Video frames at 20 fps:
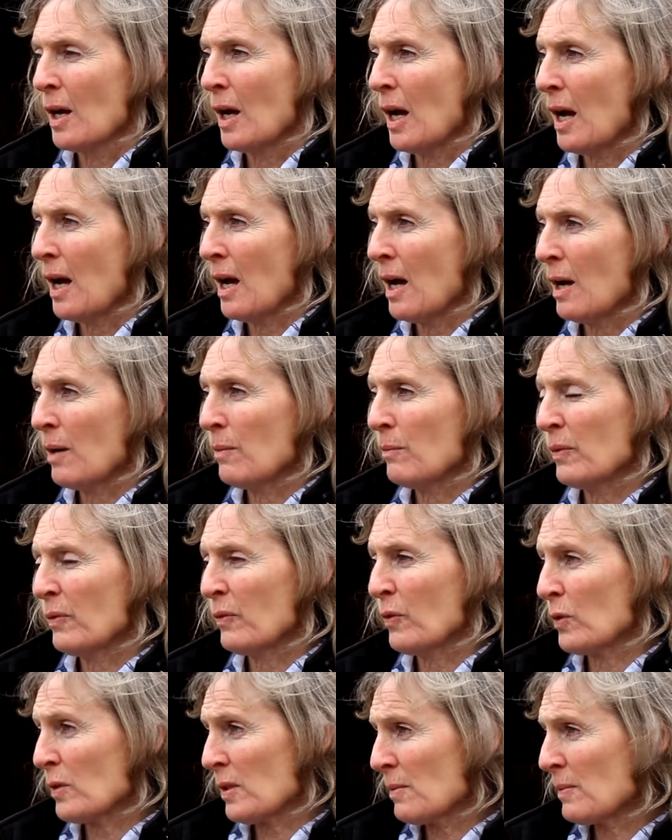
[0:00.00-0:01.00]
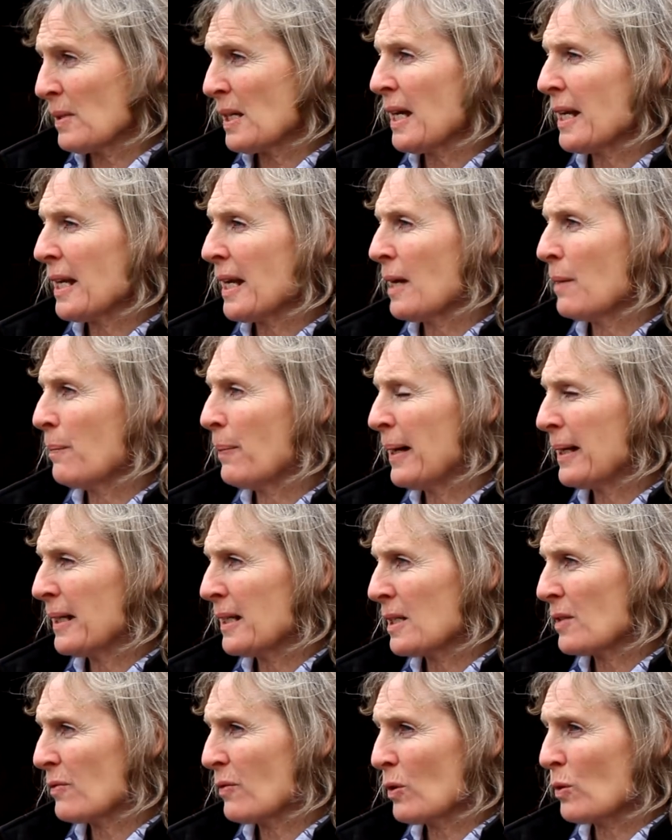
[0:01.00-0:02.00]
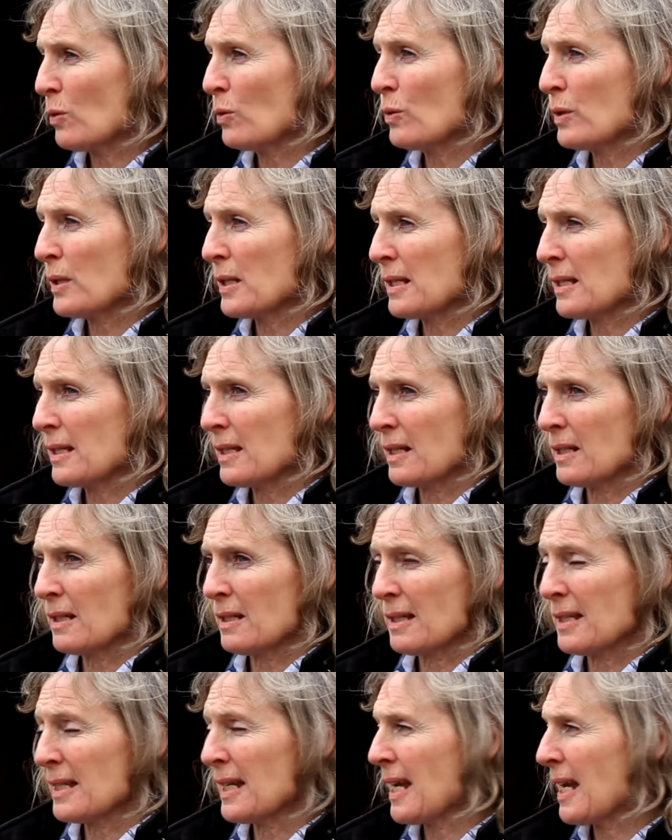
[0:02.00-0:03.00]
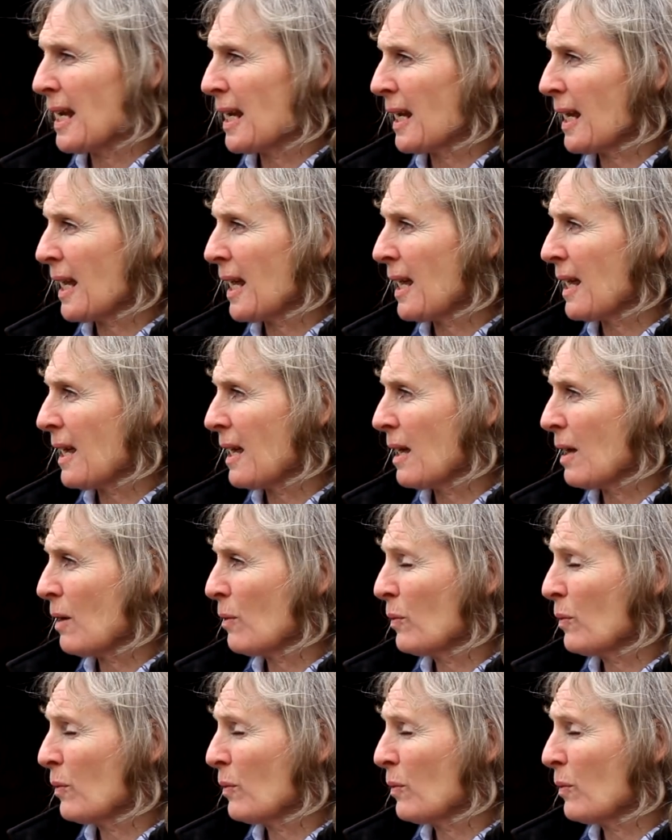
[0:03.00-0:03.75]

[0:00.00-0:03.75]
We've got some turnout paddocks for the horses that are staying here.